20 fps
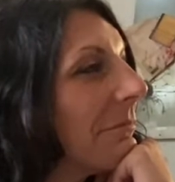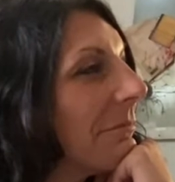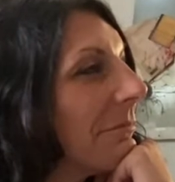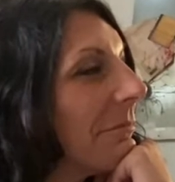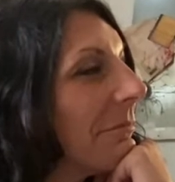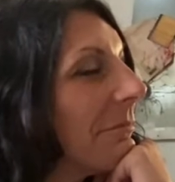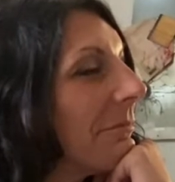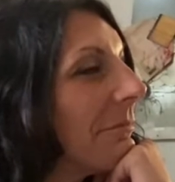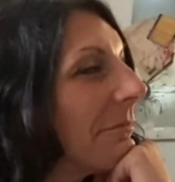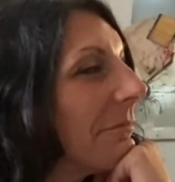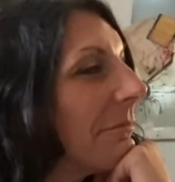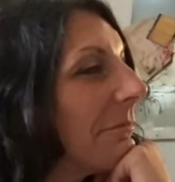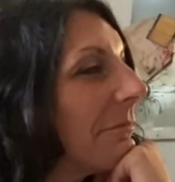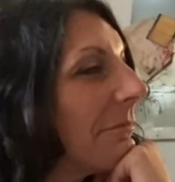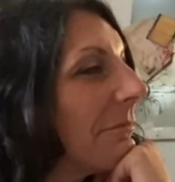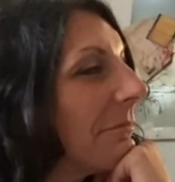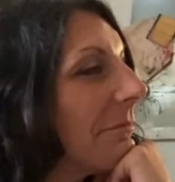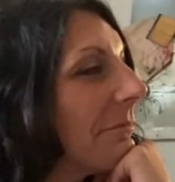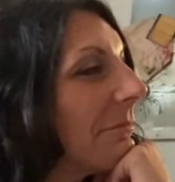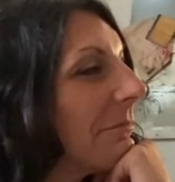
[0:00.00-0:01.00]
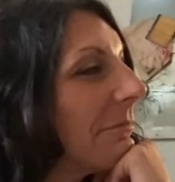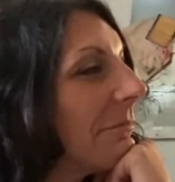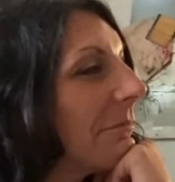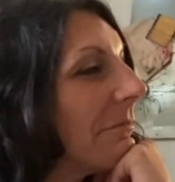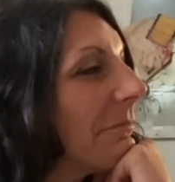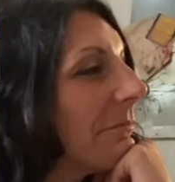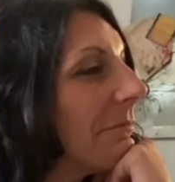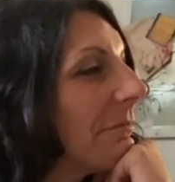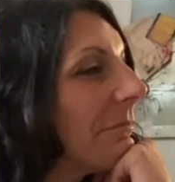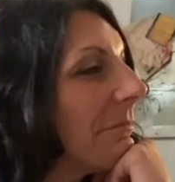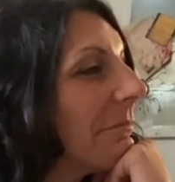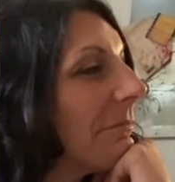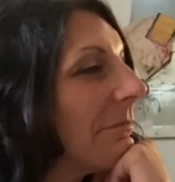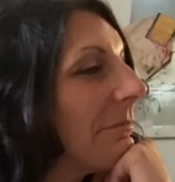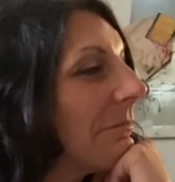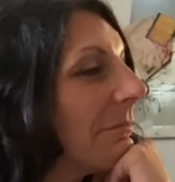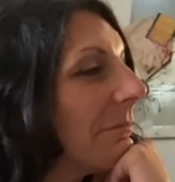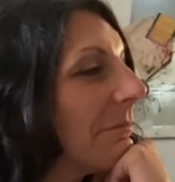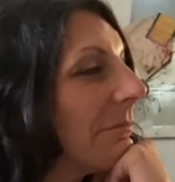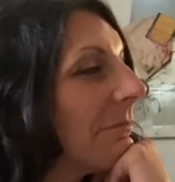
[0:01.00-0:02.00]

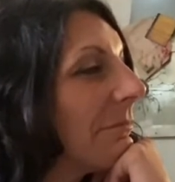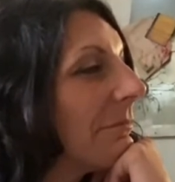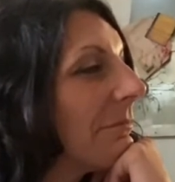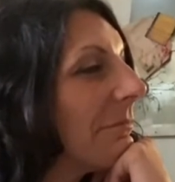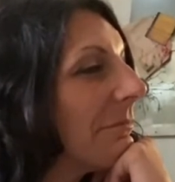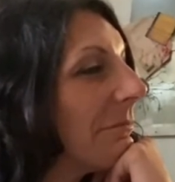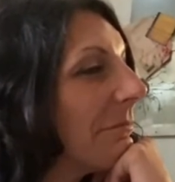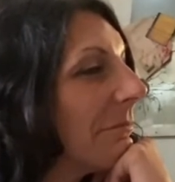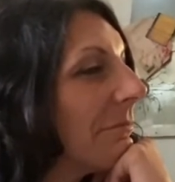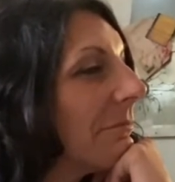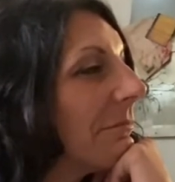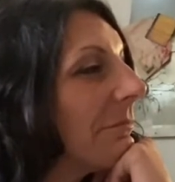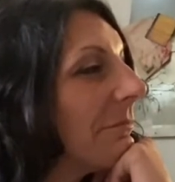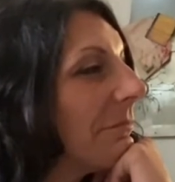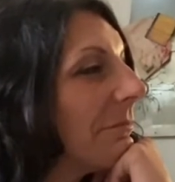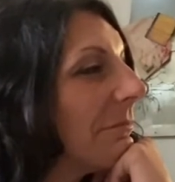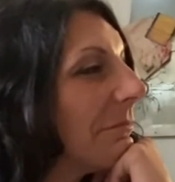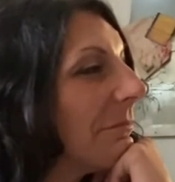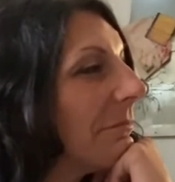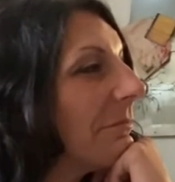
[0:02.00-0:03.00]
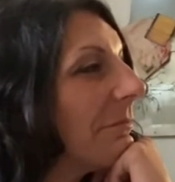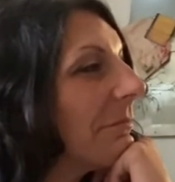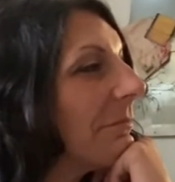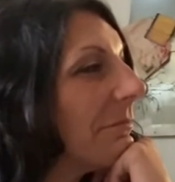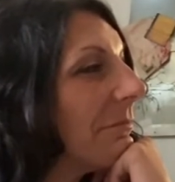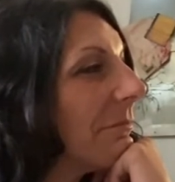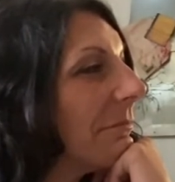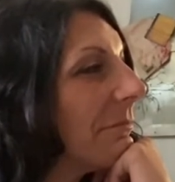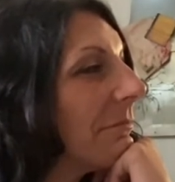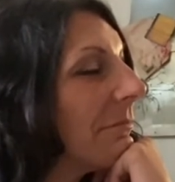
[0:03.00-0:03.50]
[no speech]